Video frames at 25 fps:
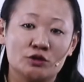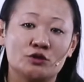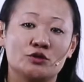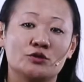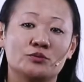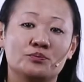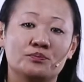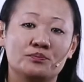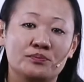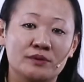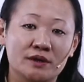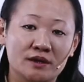
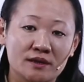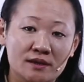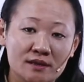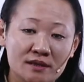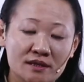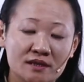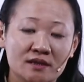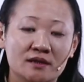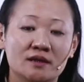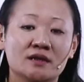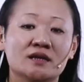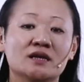to build
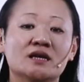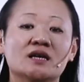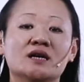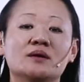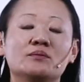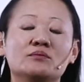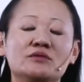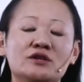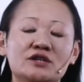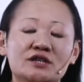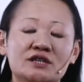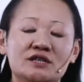
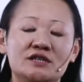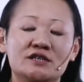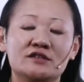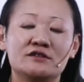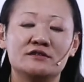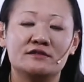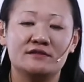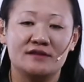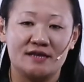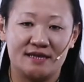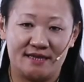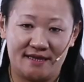
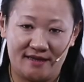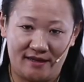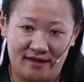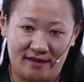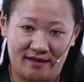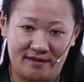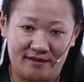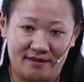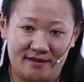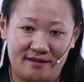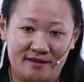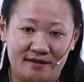community
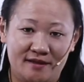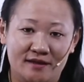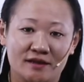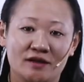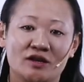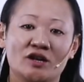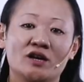resilience.